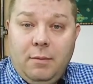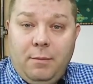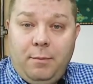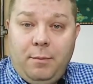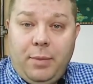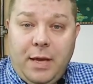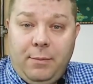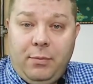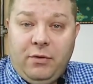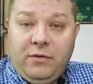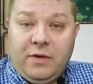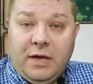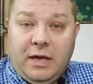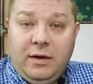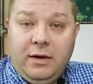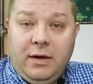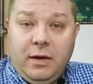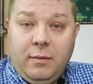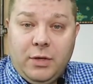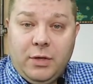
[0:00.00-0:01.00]
People tend
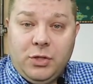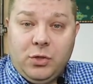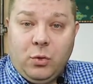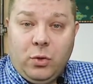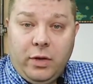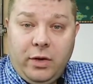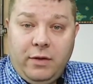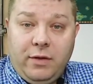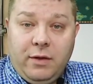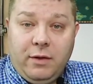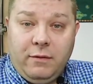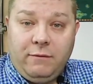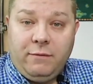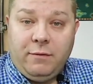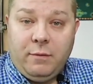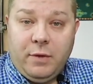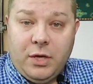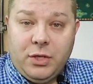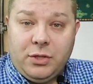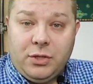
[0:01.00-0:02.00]
to get a majority of their
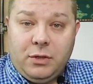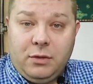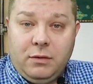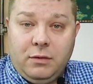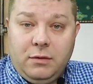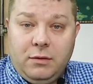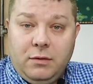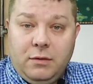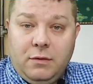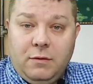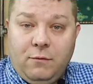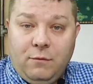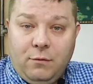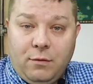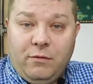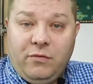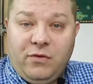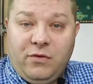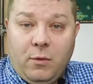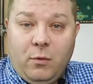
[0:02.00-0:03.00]
information
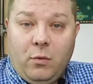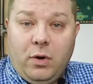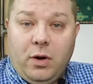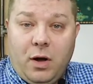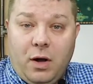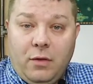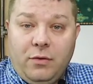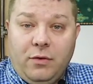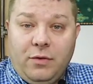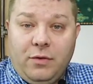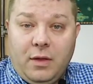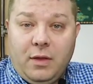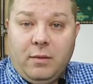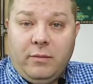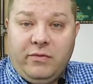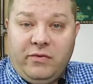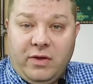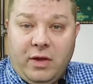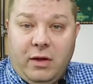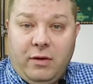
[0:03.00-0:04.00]
from someone other than
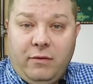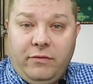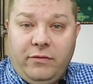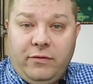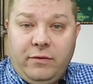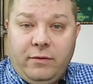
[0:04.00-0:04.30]
themselves.